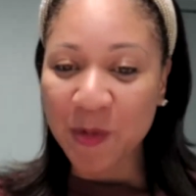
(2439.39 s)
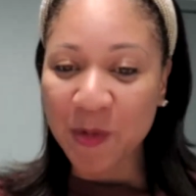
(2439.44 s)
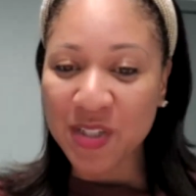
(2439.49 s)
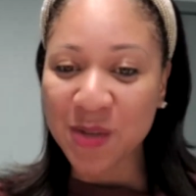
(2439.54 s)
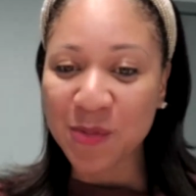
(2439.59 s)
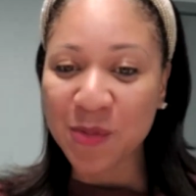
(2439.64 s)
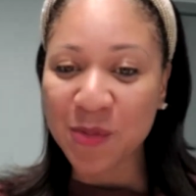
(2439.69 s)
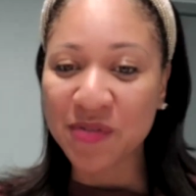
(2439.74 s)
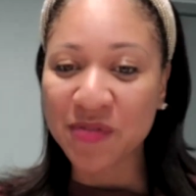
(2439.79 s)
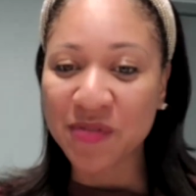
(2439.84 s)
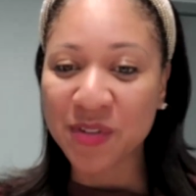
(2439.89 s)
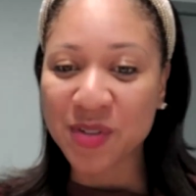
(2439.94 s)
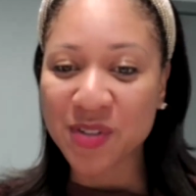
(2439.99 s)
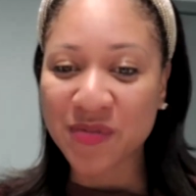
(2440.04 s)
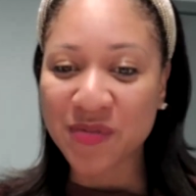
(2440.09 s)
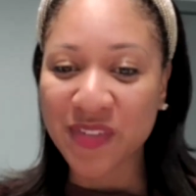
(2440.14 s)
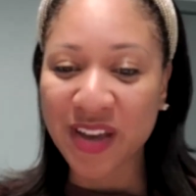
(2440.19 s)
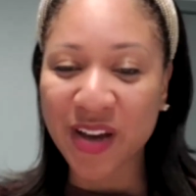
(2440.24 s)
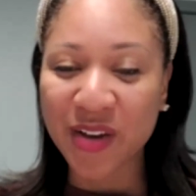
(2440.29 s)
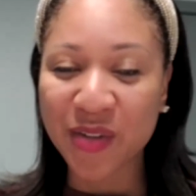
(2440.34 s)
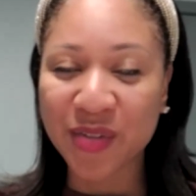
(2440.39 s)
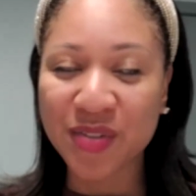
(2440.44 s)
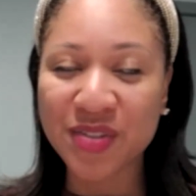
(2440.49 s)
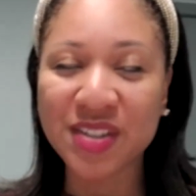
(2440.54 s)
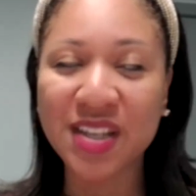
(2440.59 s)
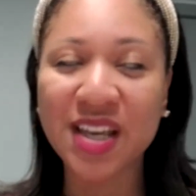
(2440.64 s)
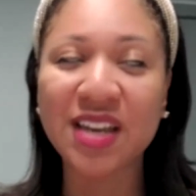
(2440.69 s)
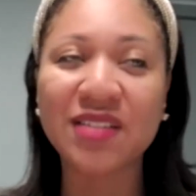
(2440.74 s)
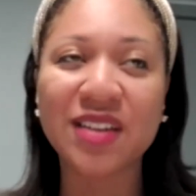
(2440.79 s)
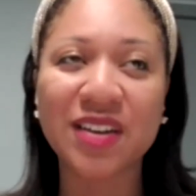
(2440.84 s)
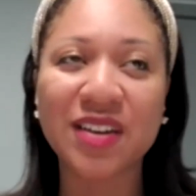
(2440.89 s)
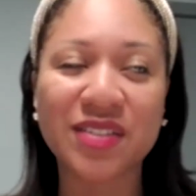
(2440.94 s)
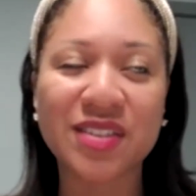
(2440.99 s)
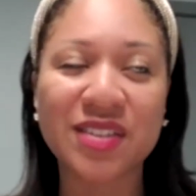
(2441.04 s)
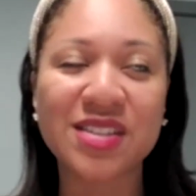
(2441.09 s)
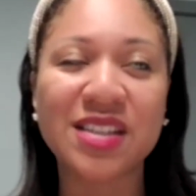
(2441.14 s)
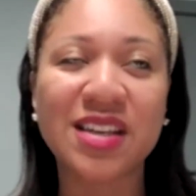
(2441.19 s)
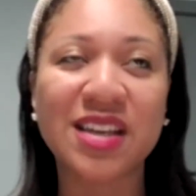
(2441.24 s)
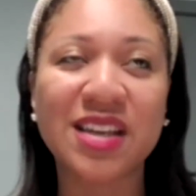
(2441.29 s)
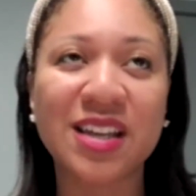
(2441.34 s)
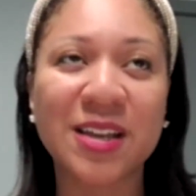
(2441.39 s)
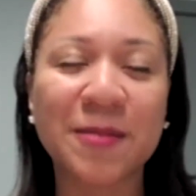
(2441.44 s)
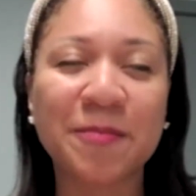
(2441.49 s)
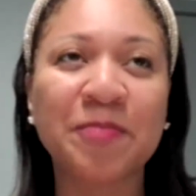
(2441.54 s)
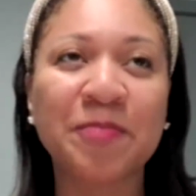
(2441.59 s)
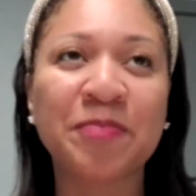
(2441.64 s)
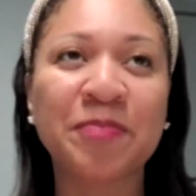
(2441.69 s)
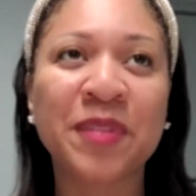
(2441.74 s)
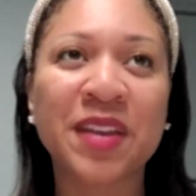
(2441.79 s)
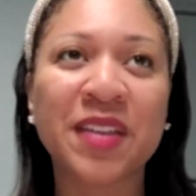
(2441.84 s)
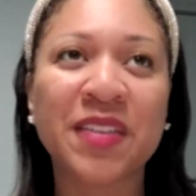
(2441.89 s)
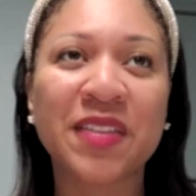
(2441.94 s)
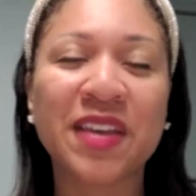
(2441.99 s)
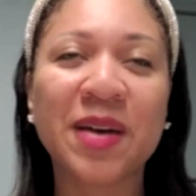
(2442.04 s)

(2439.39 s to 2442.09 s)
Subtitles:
When someone feels valued, it's kind of like the saying